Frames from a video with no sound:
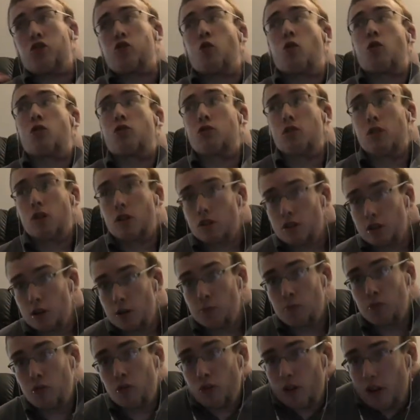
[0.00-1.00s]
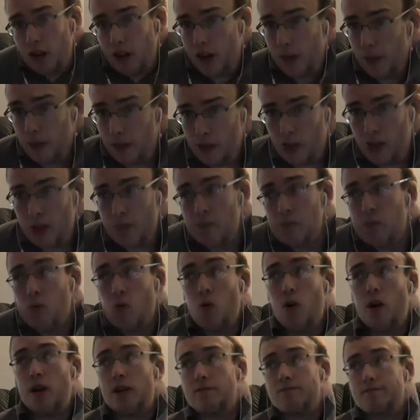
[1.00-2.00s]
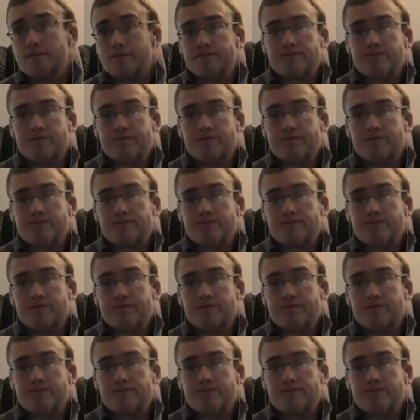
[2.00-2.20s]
Sorcerer Supreme at this point.